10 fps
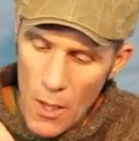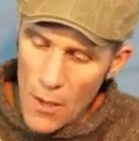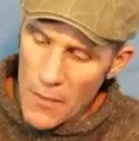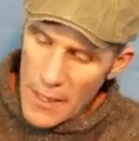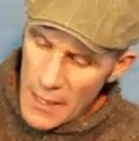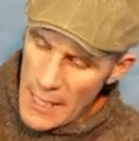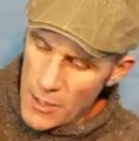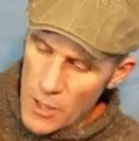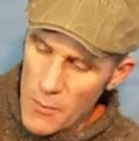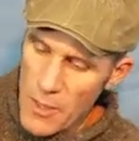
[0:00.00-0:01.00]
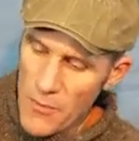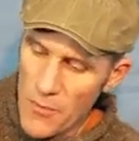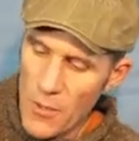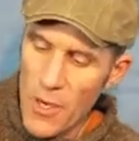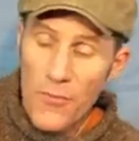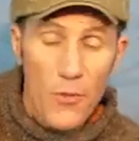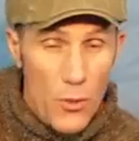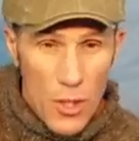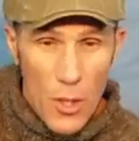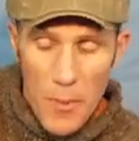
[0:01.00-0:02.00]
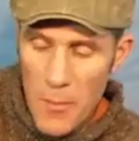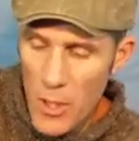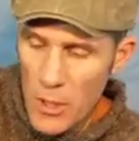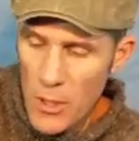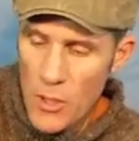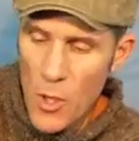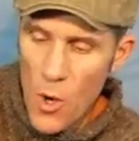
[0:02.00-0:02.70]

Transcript: They can actually be for a few Sharpie markers,